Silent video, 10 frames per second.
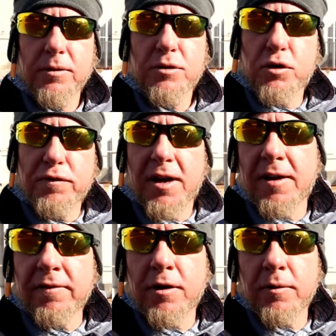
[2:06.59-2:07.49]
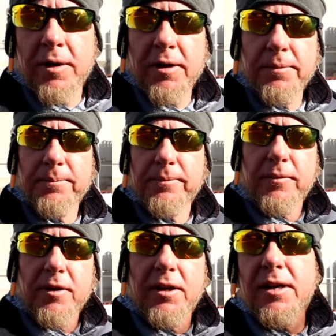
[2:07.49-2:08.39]
So if you haven't already,
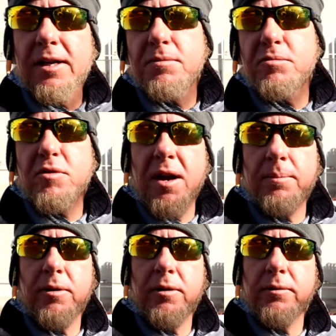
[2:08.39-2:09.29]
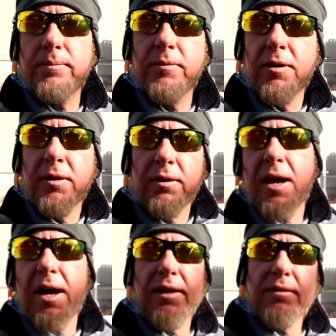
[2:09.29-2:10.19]
hit that subscribe button,
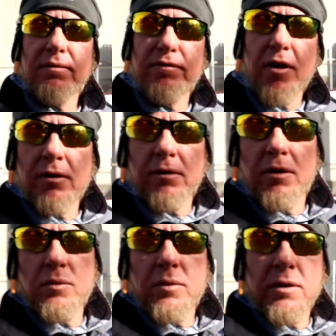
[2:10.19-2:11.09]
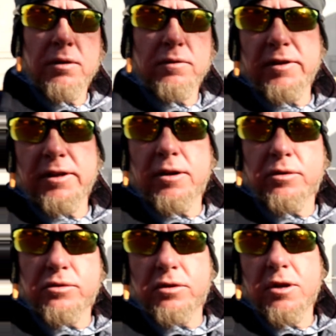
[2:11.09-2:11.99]
like, follow along with our other
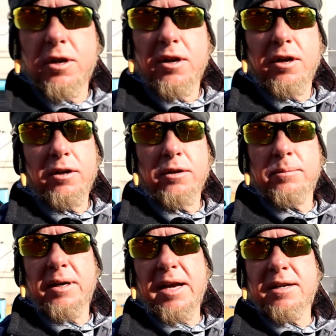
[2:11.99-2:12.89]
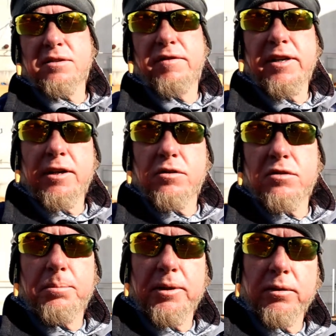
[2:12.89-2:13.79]
videos. Um, I got some
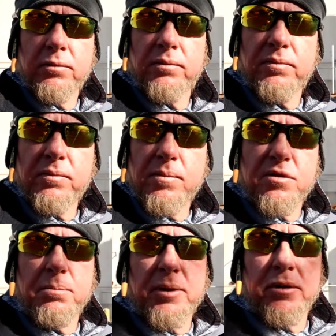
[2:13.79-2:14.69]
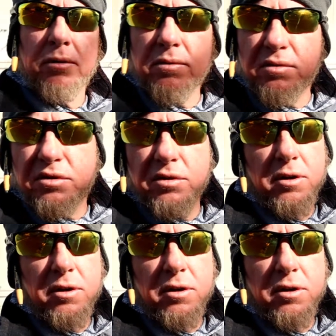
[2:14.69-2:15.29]
videos of building some buildings,